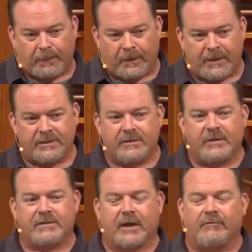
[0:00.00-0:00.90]

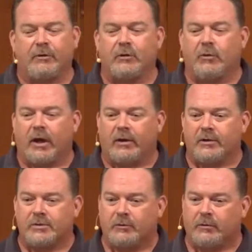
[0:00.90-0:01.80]
he's kind of a new writer,
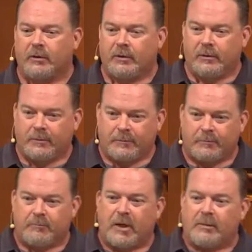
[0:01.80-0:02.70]
so
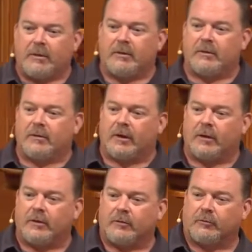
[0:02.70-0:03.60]
maybe
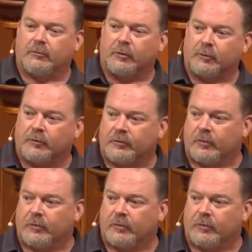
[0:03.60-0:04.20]
you'll